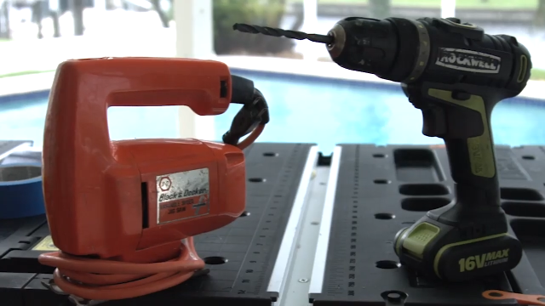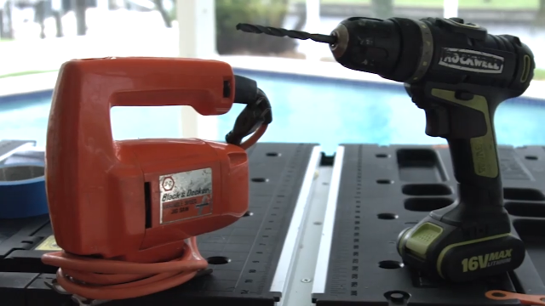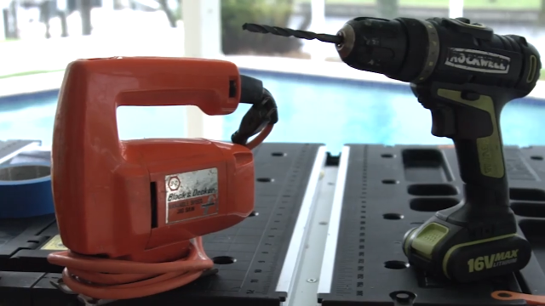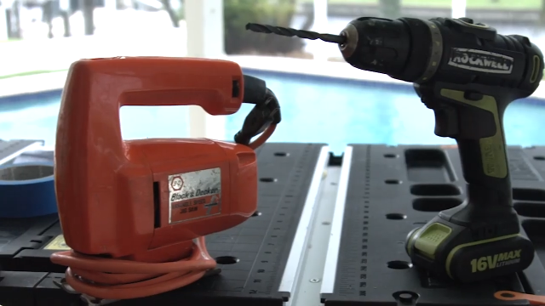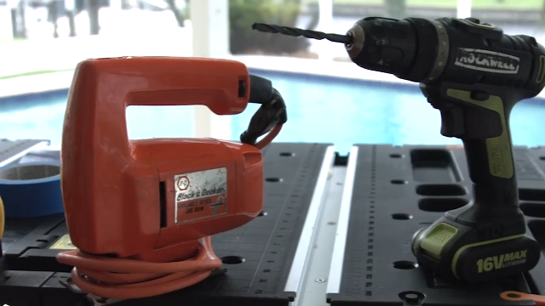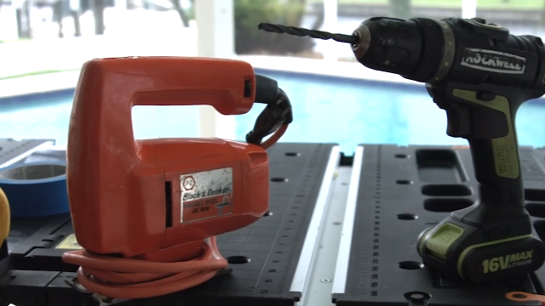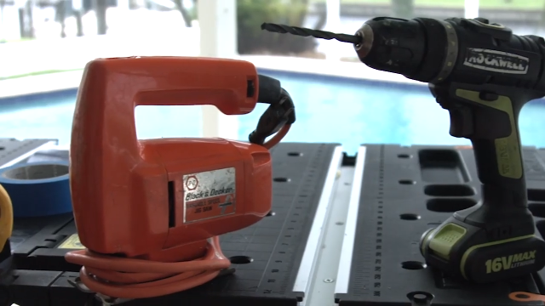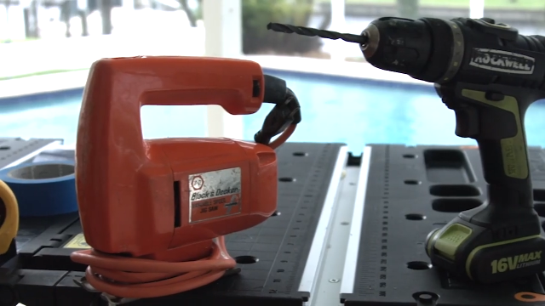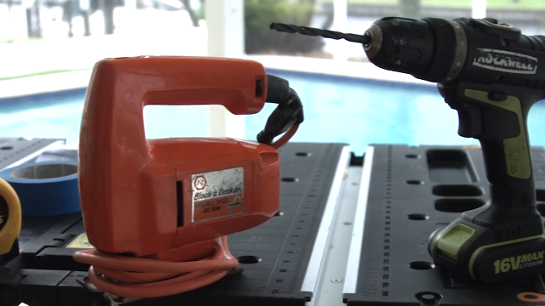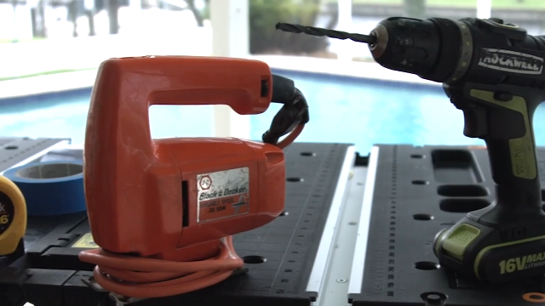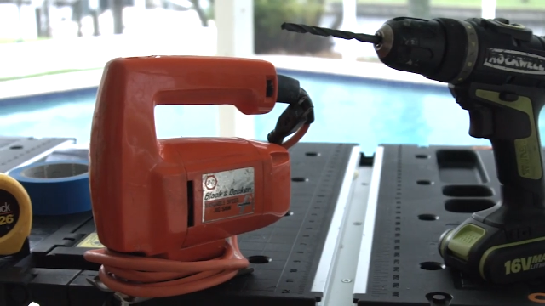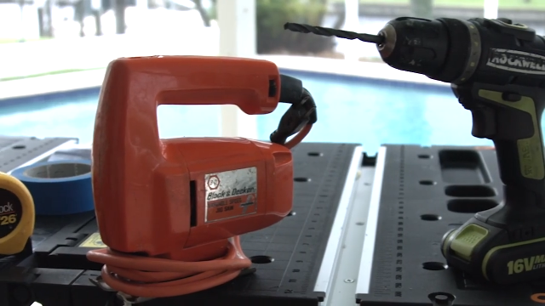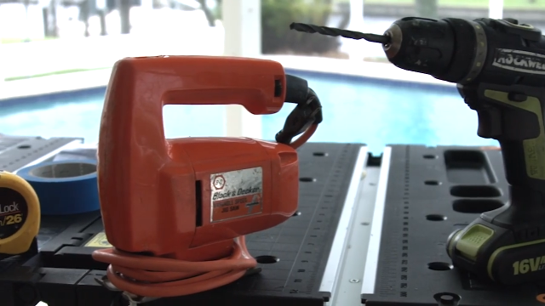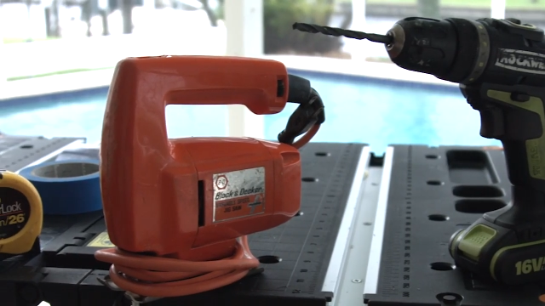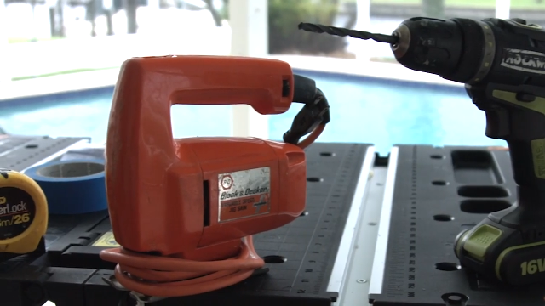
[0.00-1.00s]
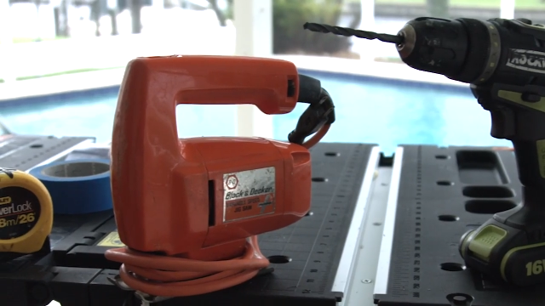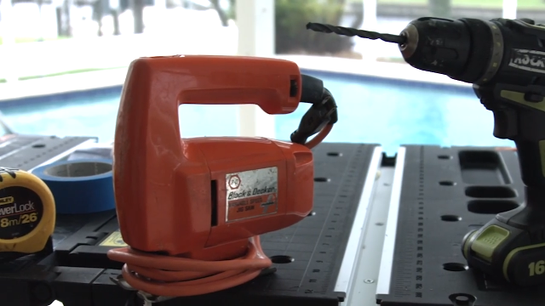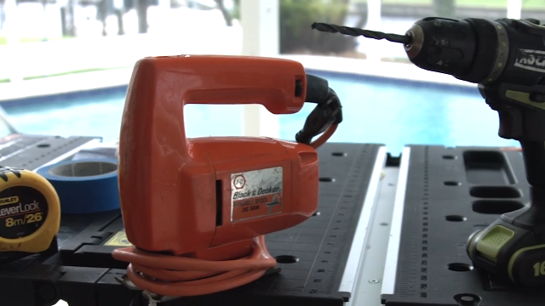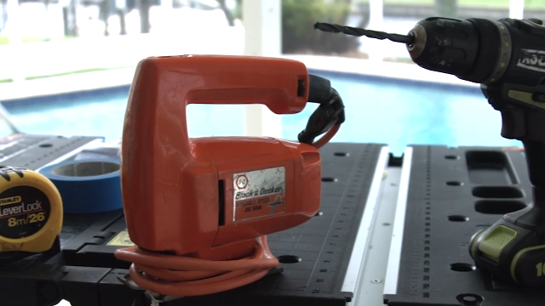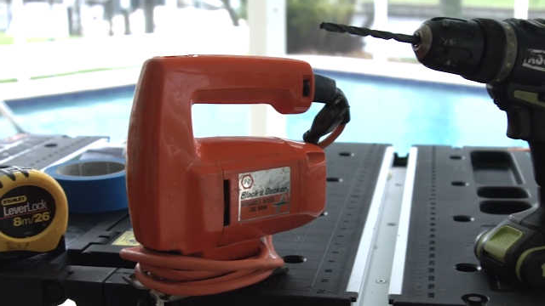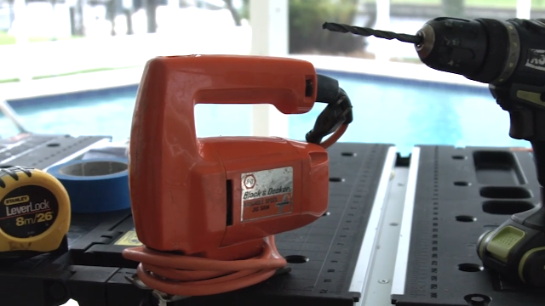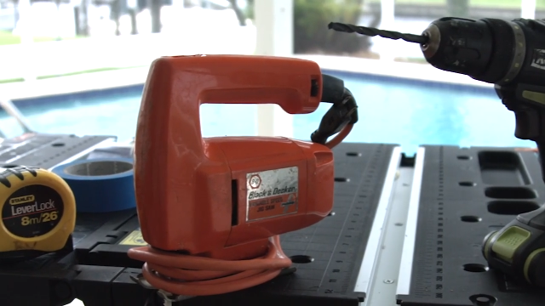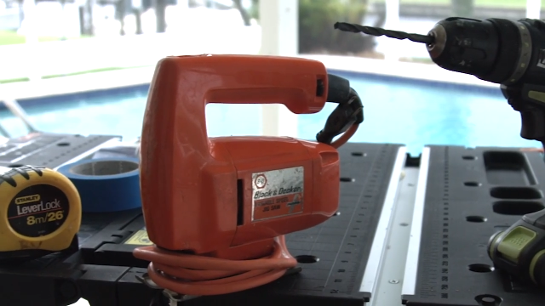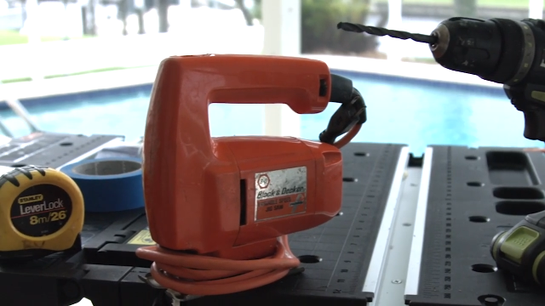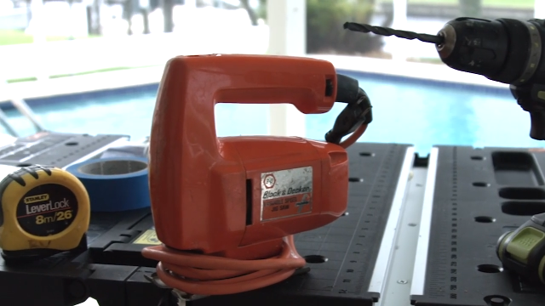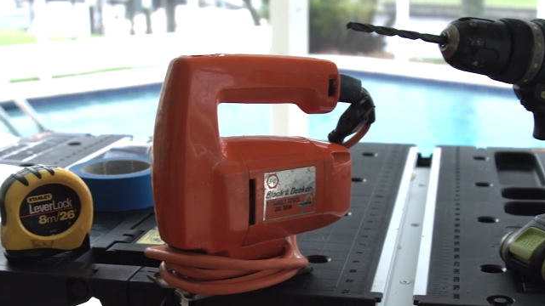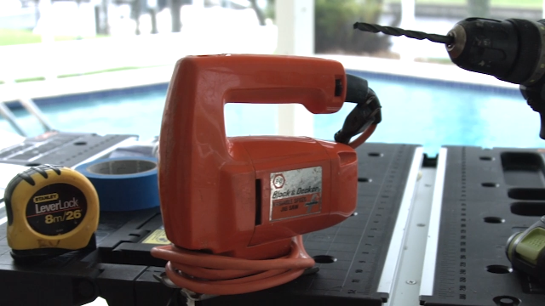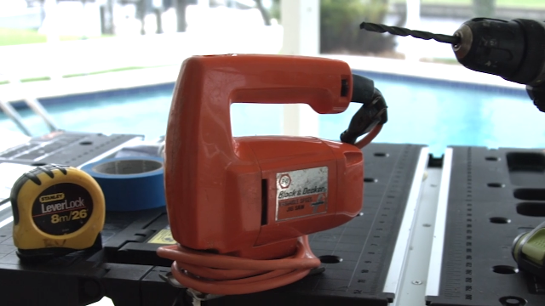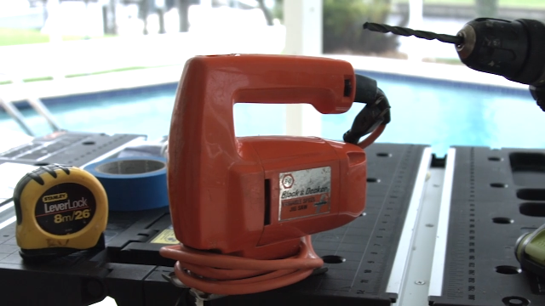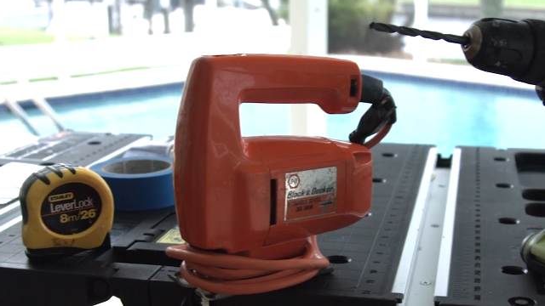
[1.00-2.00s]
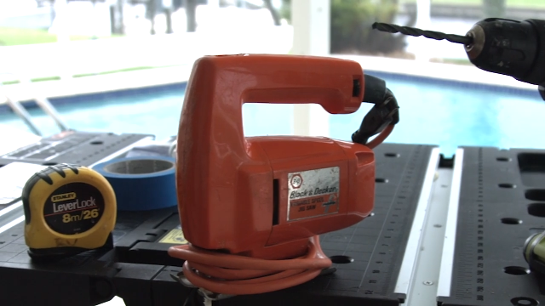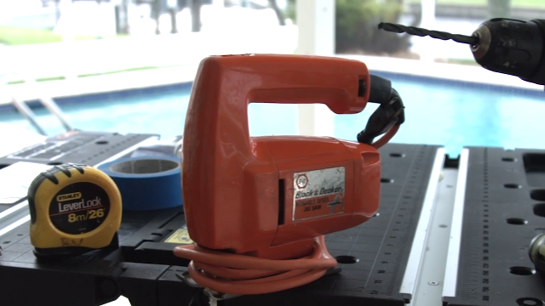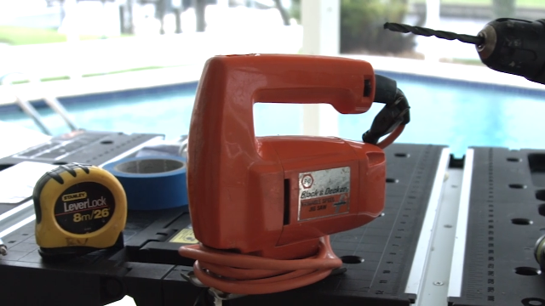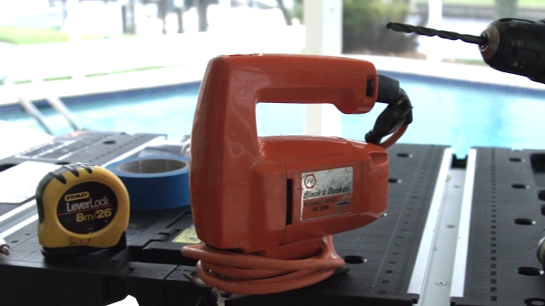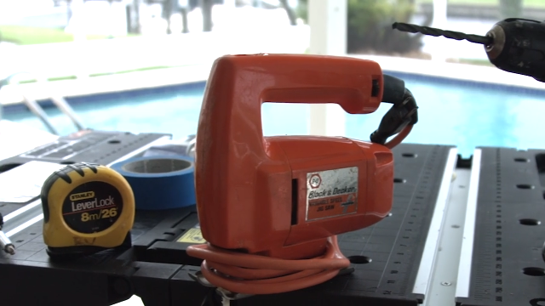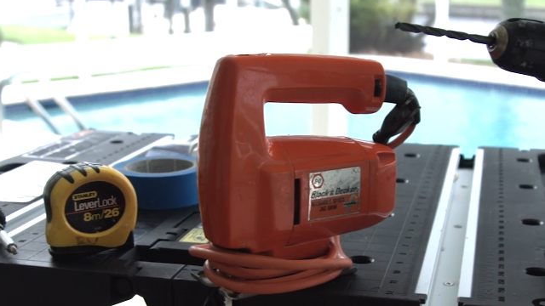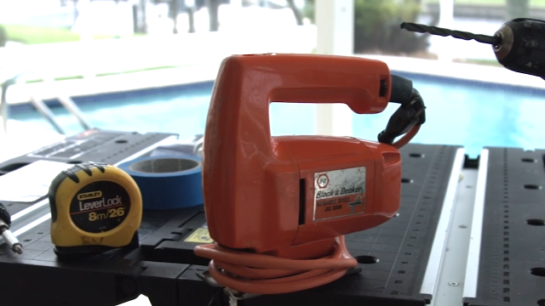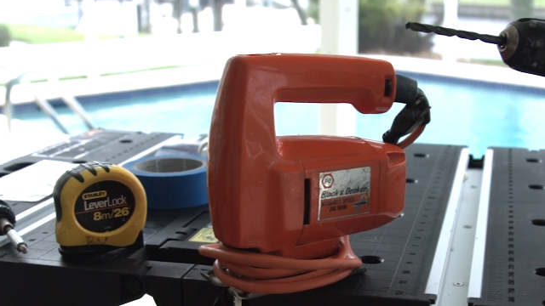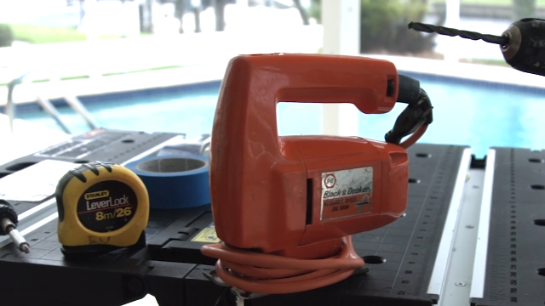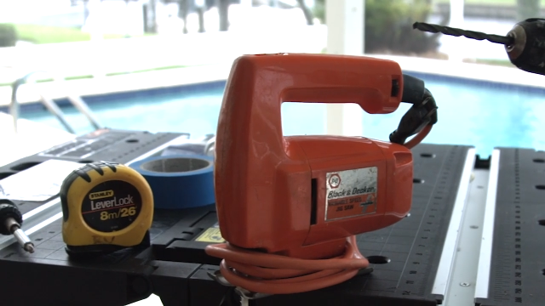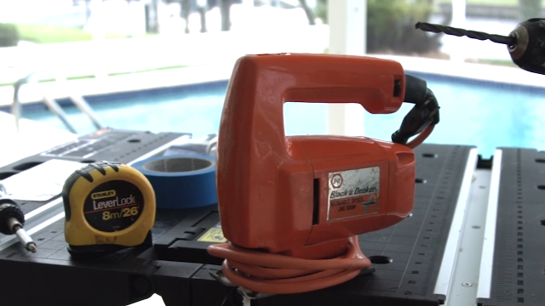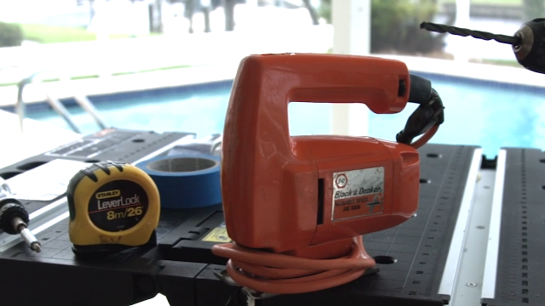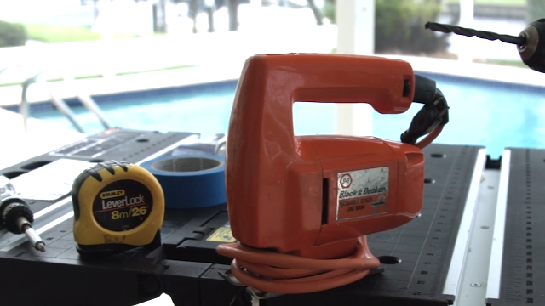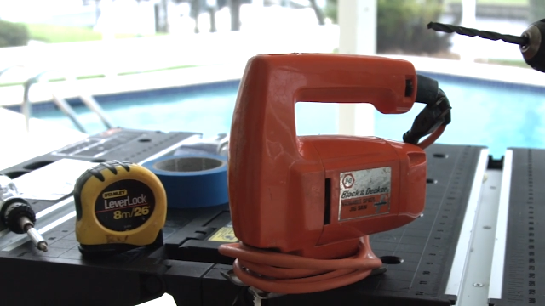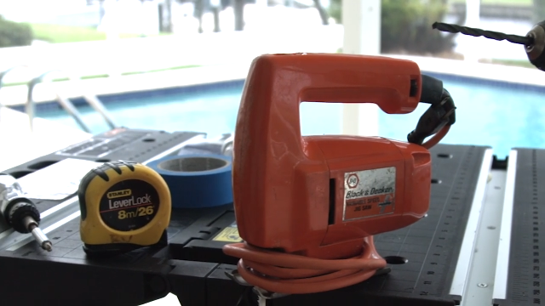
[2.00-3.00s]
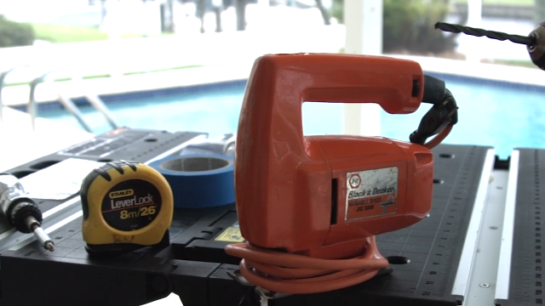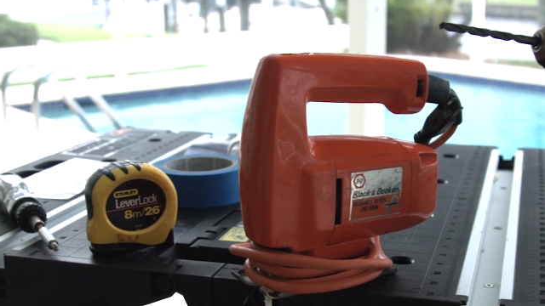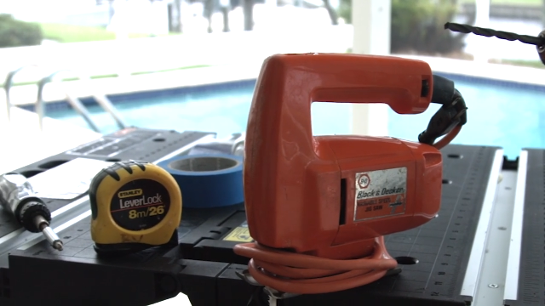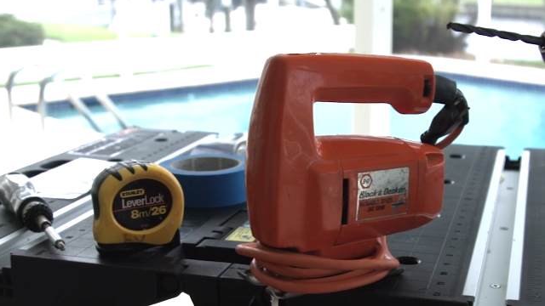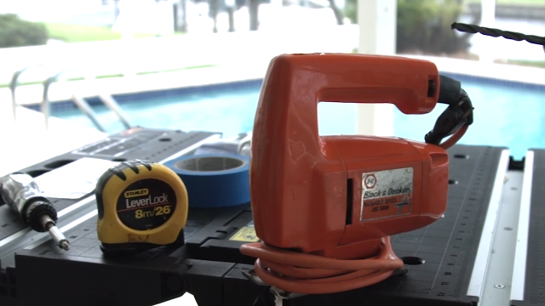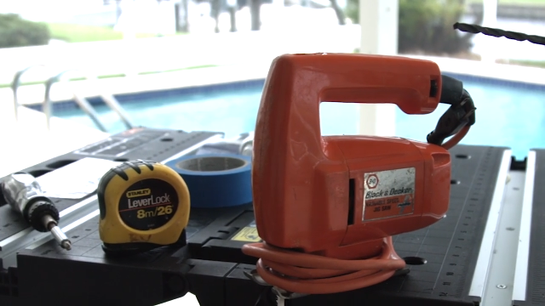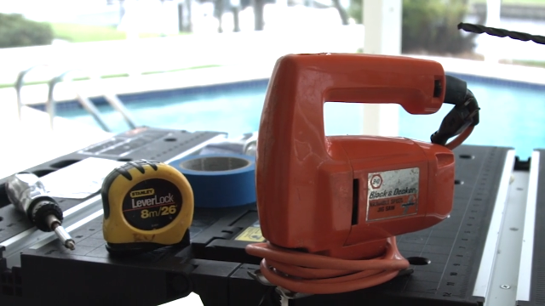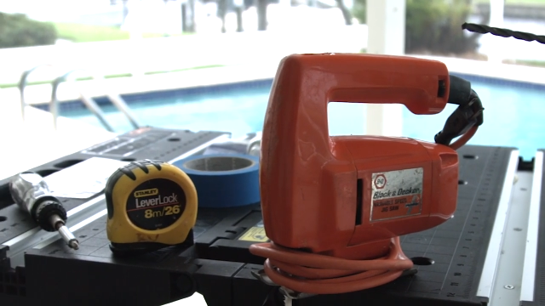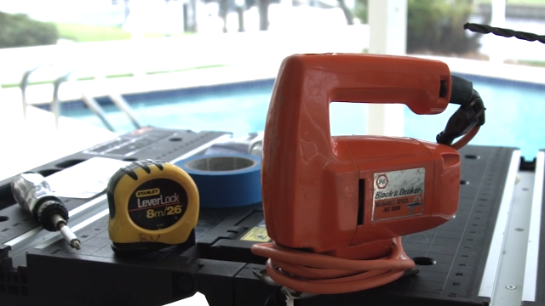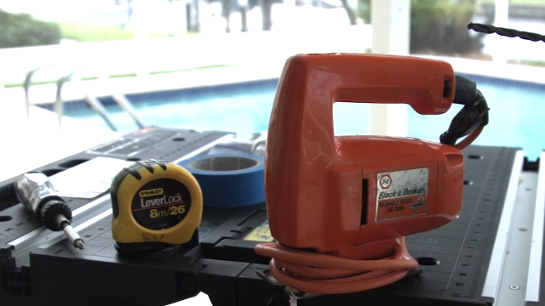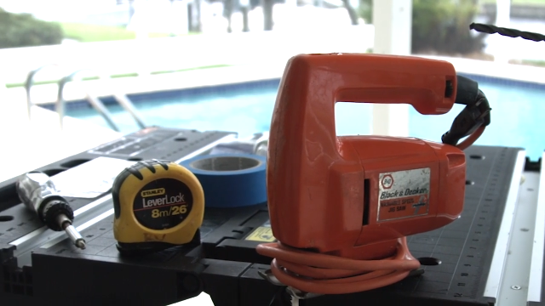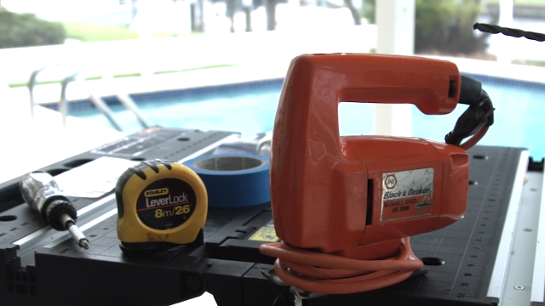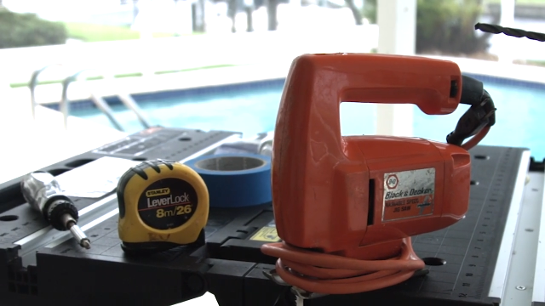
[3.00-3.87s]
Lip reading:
(no speaker visible)